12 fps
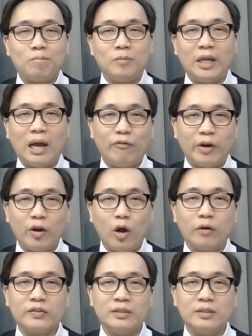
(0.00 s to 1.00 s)
they are very
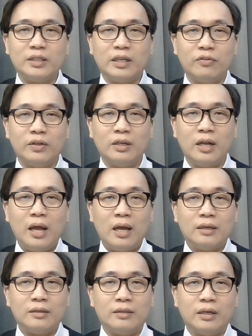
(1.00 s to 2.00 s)
often given
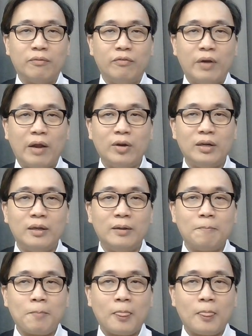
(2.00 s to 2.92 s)
the very